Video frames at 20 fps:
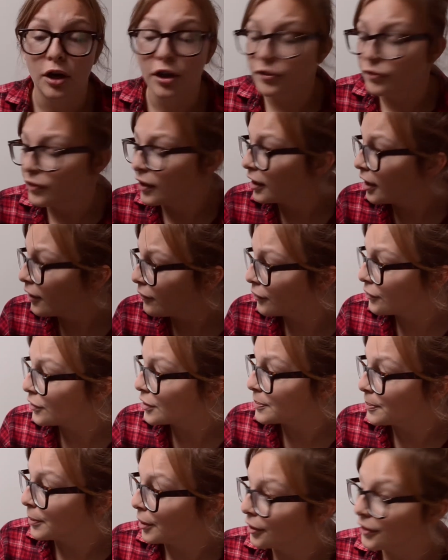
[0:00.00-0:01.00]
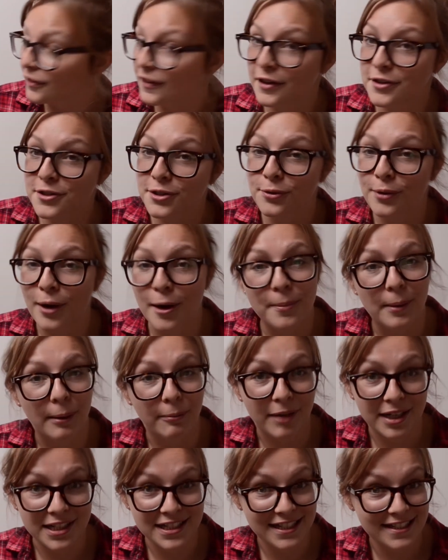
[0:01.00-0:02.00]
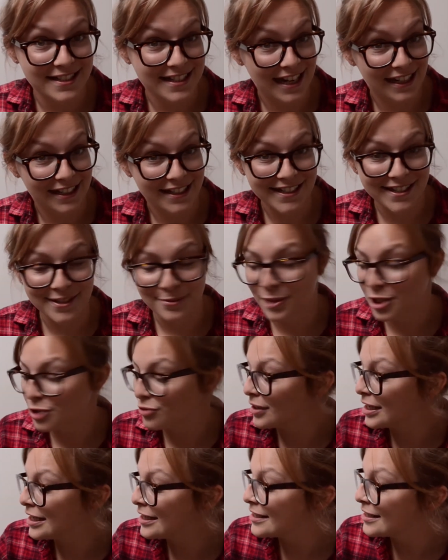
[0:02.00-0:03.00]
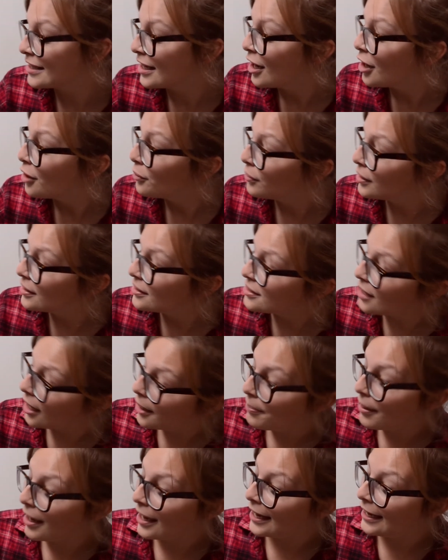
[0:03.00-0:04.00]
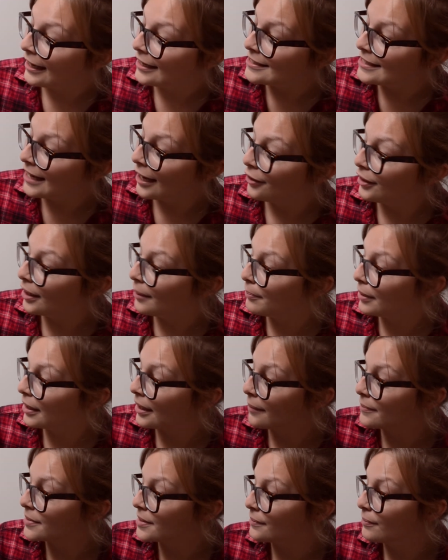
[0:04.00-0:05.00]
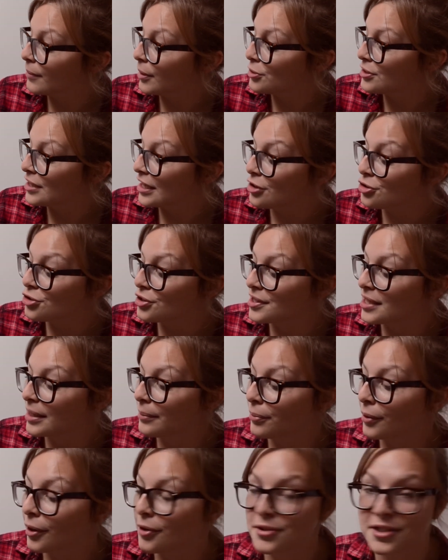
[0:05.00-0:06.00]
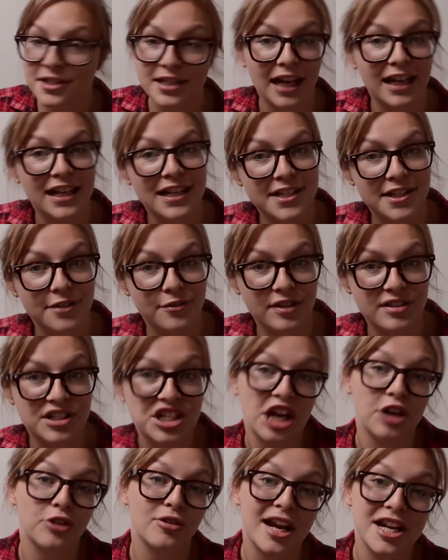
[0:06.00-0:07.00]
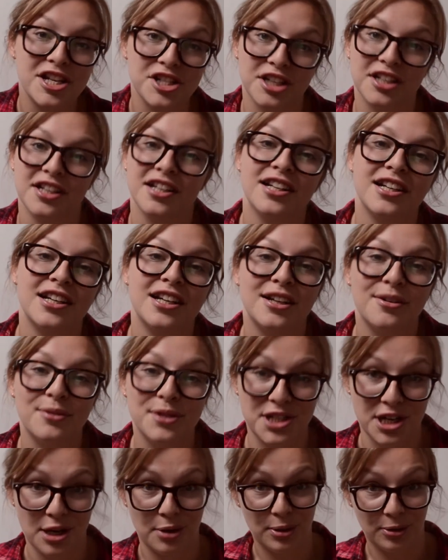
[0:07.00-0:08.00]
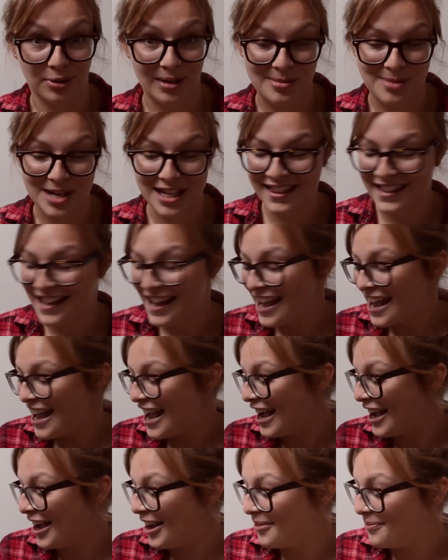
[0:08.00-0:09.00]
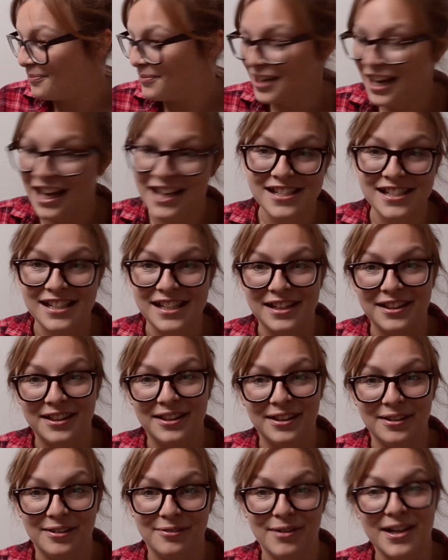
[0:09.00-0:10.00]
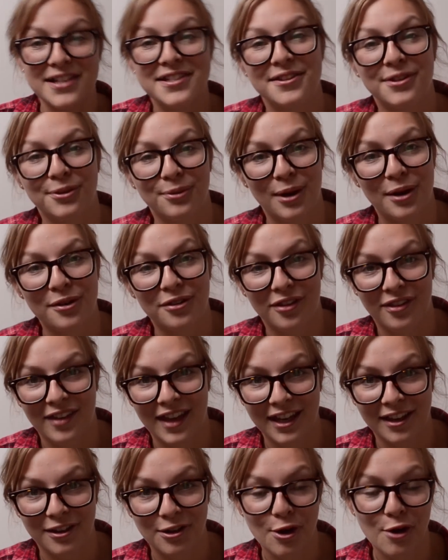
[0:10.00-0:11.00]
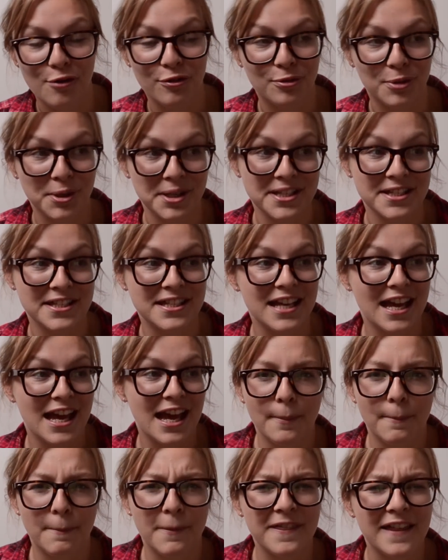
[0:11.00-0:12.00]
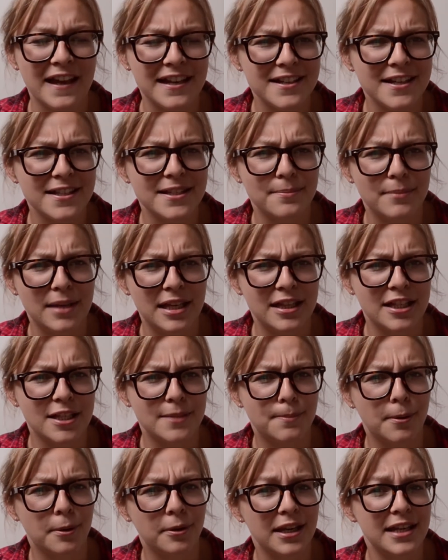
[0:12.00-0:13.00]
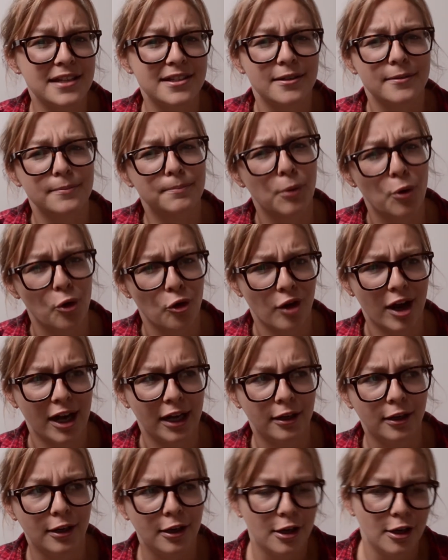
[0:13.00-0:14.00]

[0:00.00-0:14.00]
On the front cover of this book, there is a quote by Bret Easton Ellis, which reads, "With Taipei, Tao Lin becomes the most interesting prose stylist of his generation," which I would agree with. But actually, the rest of the quote that they cut off was, "But that doesn't mean this book isn't boring,"